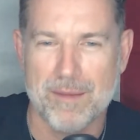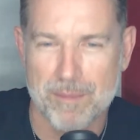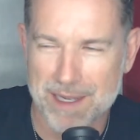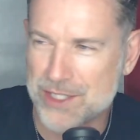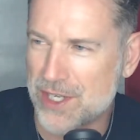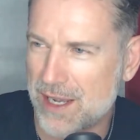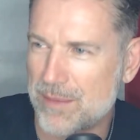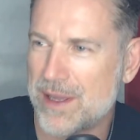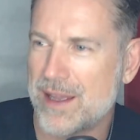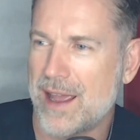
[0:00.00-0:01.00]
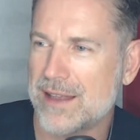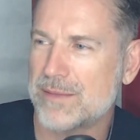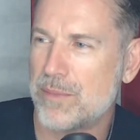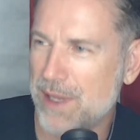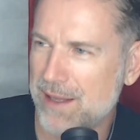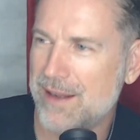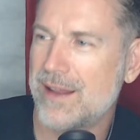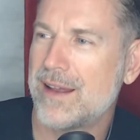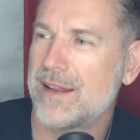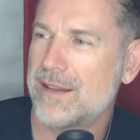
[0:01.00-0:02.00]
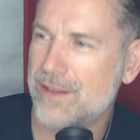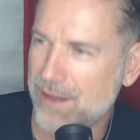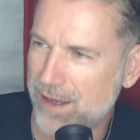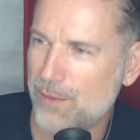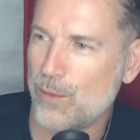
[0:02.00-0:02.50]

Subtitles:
my job has been done